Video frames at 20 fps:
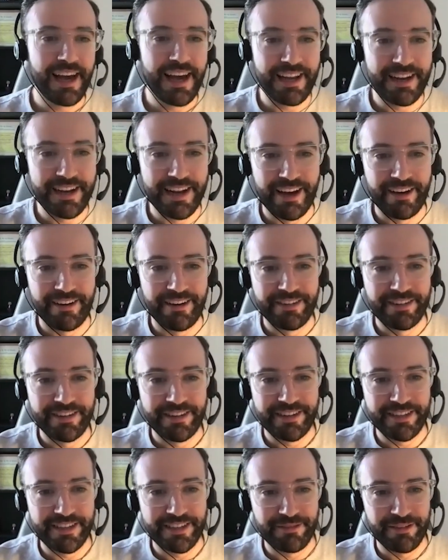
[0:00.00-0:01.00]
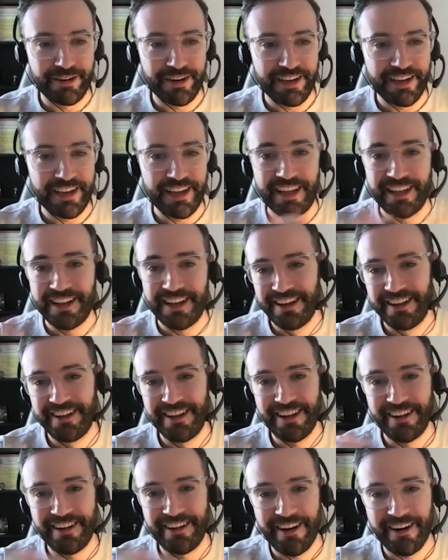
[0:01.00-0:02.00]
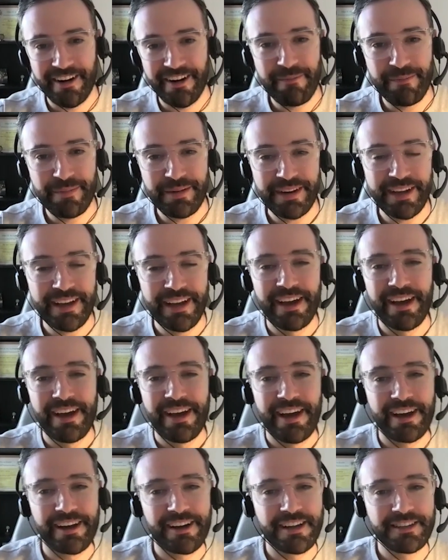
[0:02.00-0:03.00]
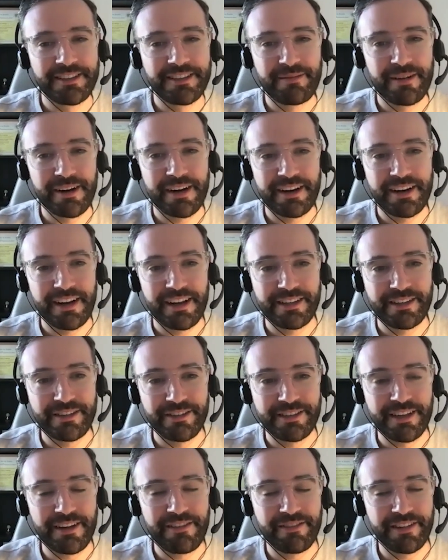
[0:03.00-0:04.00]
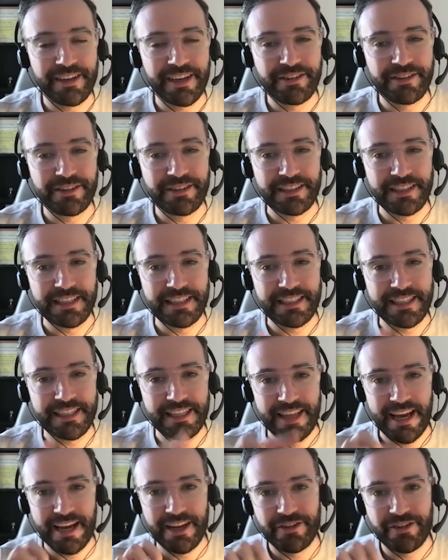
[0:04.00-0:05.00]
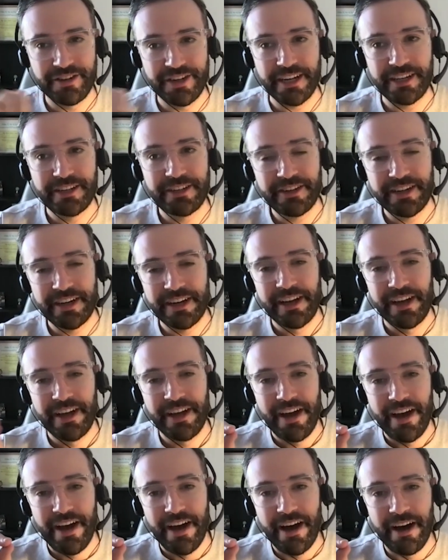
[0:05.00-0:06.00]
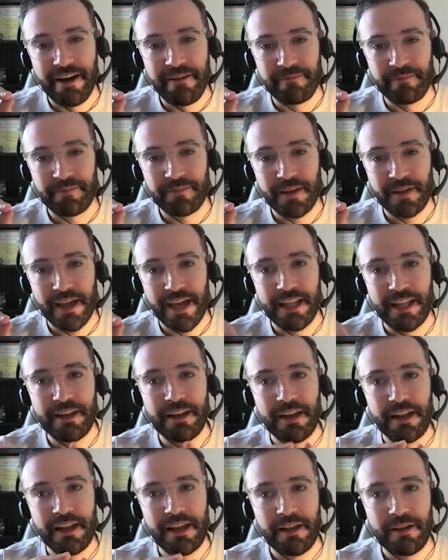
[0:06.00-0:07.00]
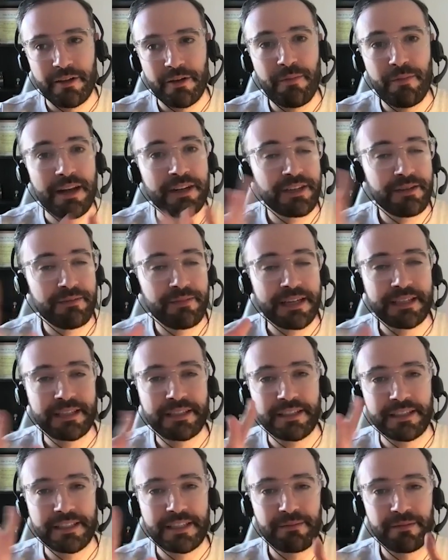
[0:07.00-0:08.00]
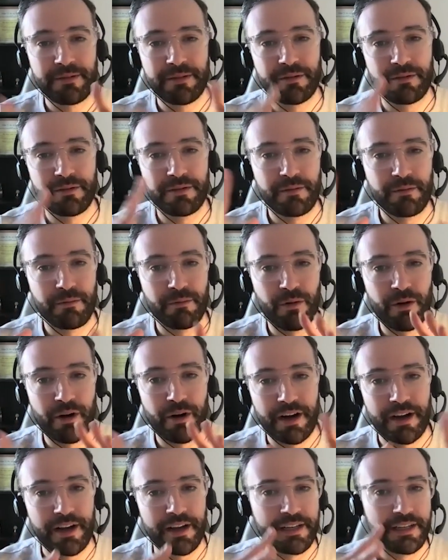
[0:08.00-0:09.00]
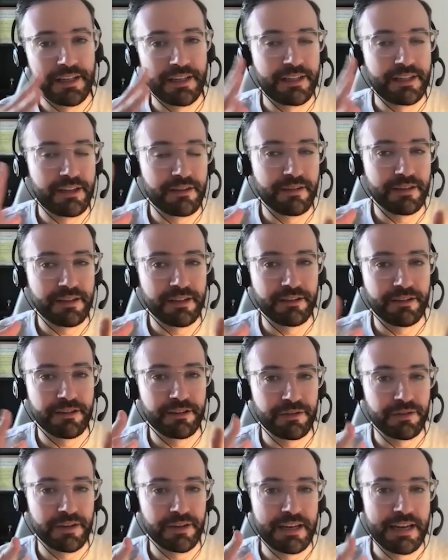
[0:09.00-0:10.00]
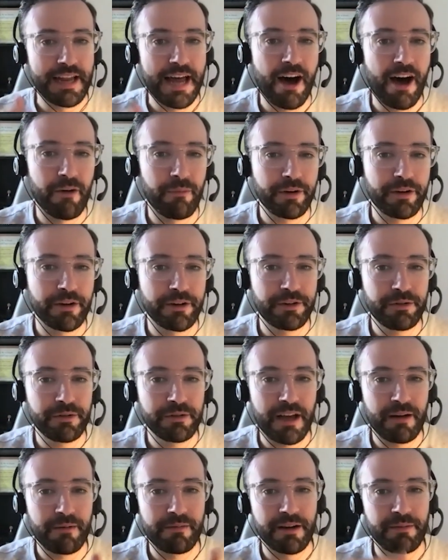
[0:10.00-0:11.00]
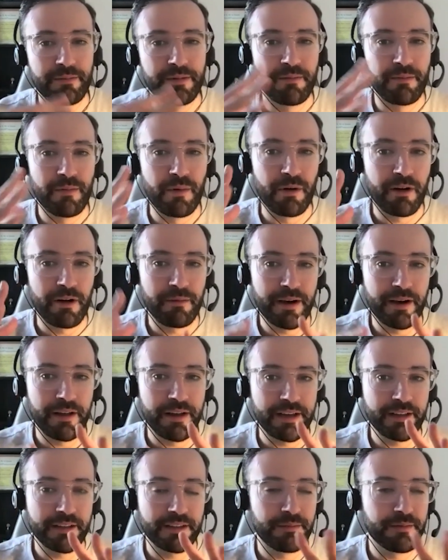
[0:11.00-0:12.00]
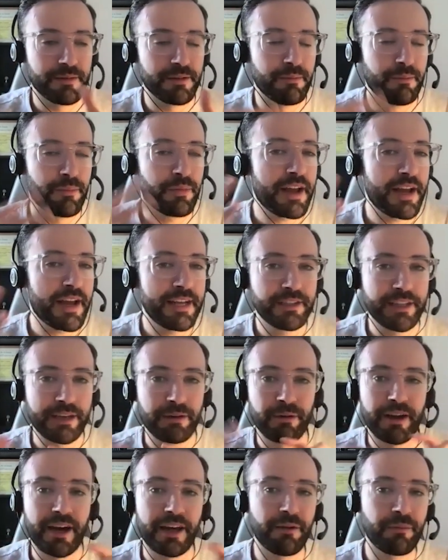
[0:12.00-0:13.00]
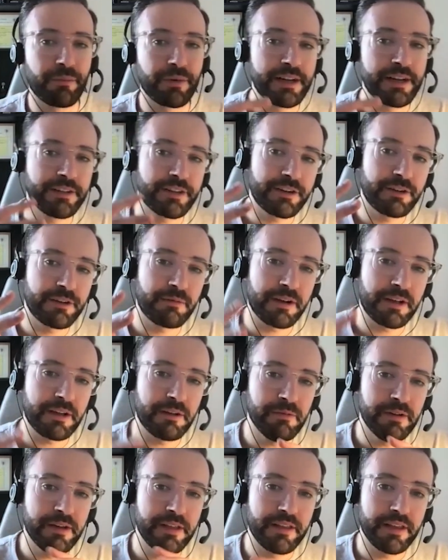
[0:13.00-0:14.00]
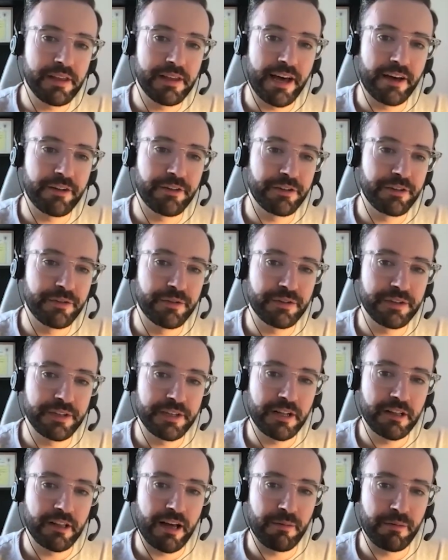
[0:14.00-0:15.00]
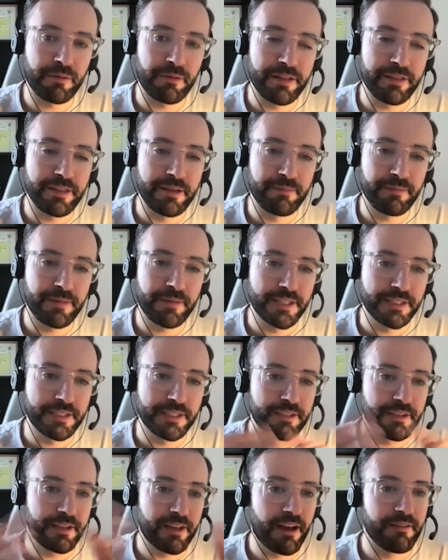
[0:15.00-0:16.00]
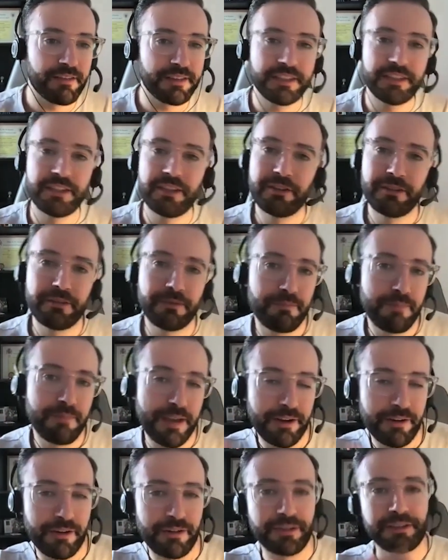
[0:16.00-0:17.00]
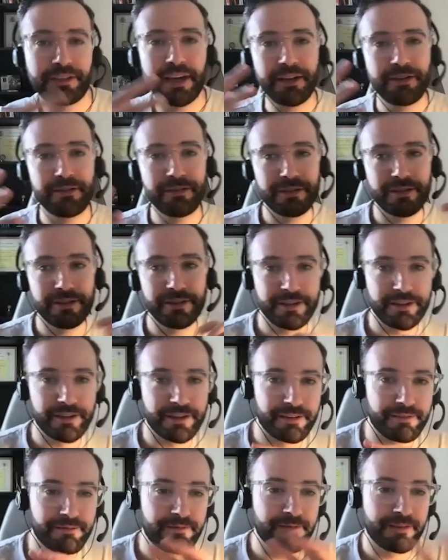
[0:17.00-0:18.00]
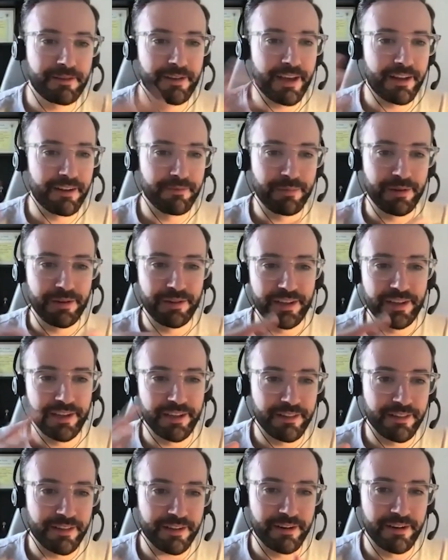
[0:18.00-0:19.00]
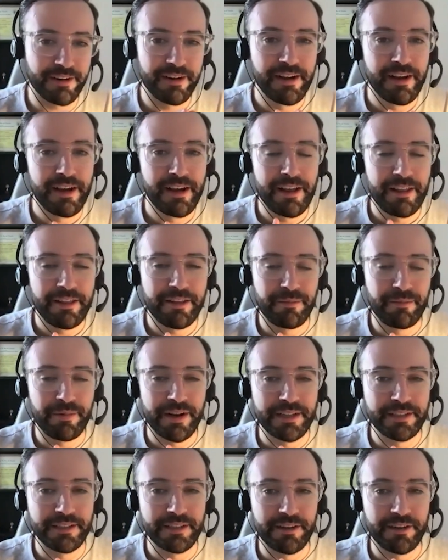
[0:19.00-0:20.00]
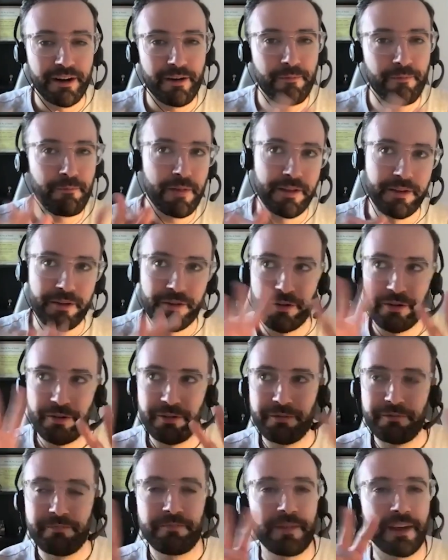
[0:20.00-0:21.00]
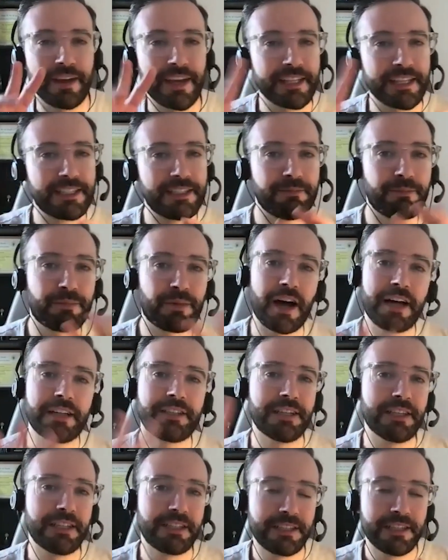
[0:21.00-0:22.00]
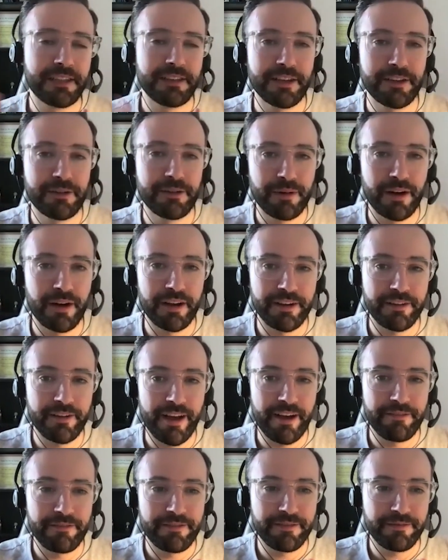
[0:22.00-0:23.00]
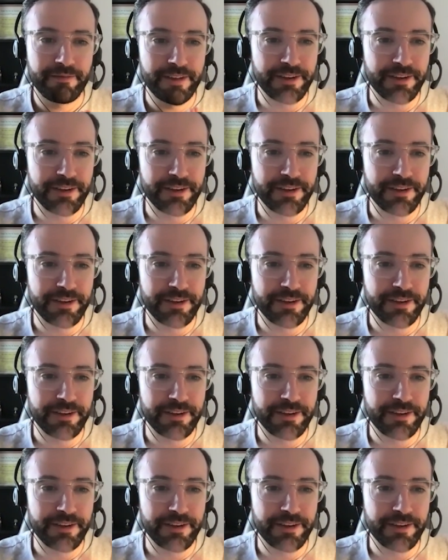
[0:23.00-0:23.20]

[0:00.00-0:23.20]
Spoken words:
and now she's working in our company in content marketing. So it's definitely interesting to see that trajectory. Totally. And you mentioned basically some of the work and services you're doing now, but could you elaborate a bit more about like some of the brands, like what kind of brands are you working with and how do you usually collaborate them? Because obviously you make your own schedule, you're kind of building their brands in your own, I guess, process that you probably have,